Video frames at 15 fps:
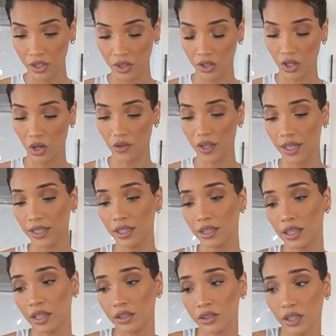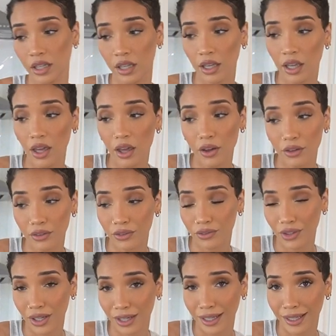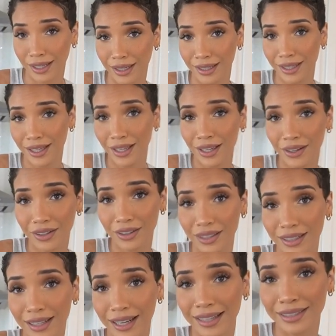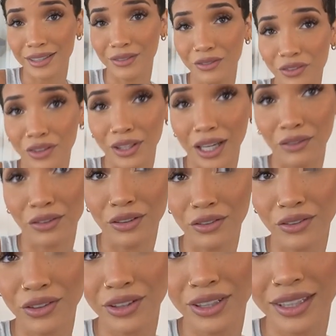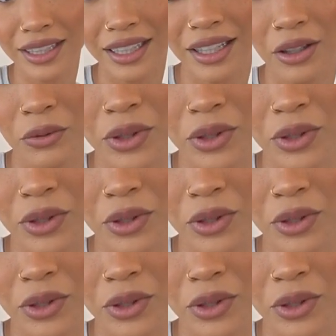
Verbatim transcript: So they did theirs like very nice and flavorful looking